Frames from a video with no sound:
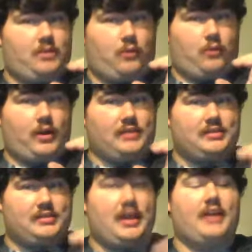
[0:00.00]
Point and
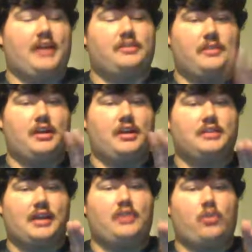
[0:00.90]
said is because
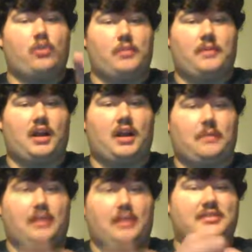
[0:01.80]
I can normally pick up
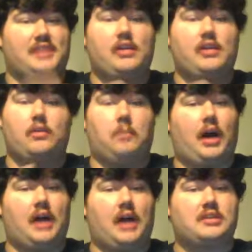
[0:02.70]
a single
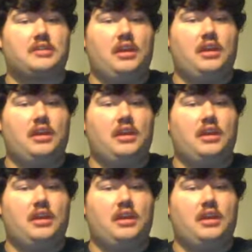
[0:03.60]
box